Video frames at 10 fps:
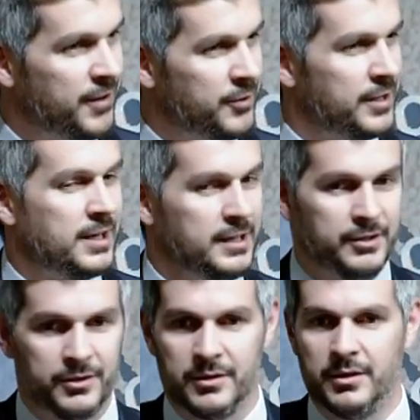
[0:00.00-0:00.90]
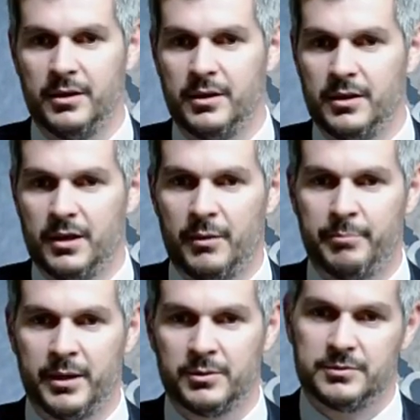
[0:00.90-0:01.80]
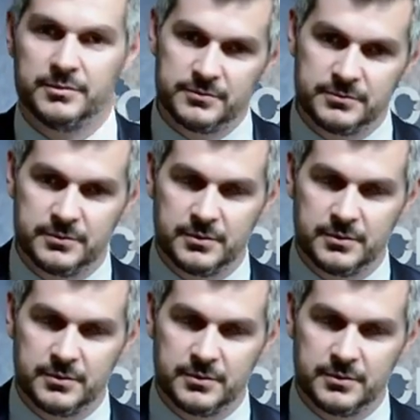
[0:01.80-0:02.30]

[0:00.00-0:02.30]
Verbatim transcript: very clear about